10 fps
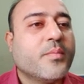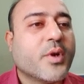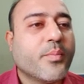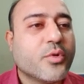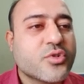
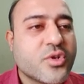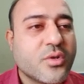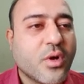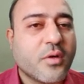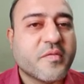proportion
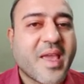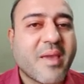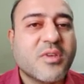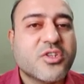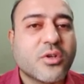of
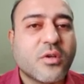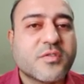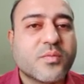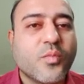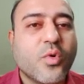emission of
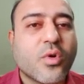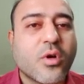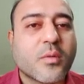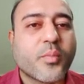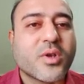smoke
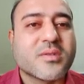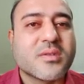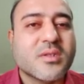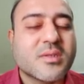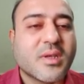or
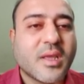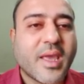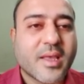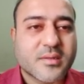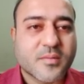poisonous
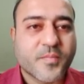gas.